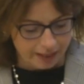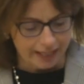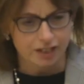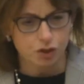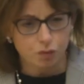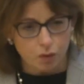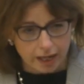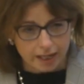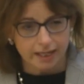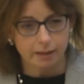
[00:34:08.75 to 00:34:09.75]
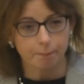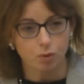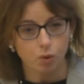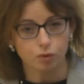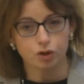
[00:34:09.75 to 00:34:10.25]
It's really
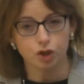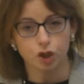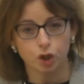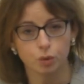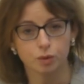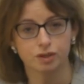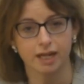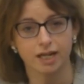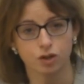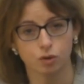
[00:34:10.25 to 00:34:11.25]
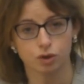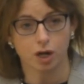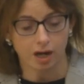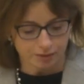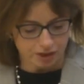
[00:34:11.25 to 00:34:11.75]
important you take your
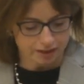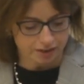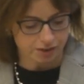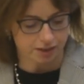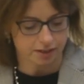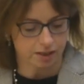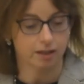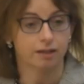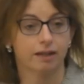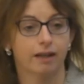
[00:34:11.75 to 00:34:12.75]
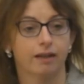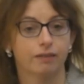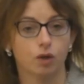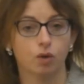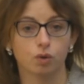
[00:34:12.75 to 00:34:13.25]
time to consider
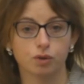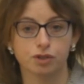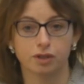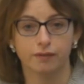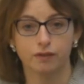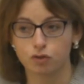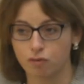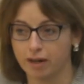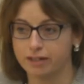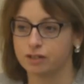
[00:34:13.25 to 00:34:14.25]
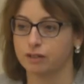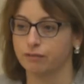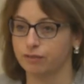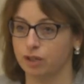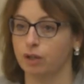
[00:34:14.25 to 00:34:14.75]
the course that's right
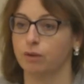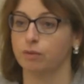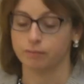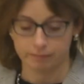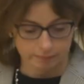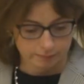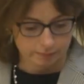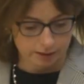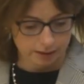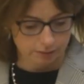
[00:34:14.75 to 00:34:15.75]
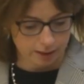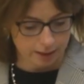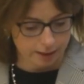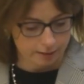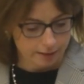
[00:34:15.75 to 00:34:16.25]
for you.
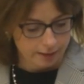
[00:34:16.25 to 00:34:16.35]
Okay?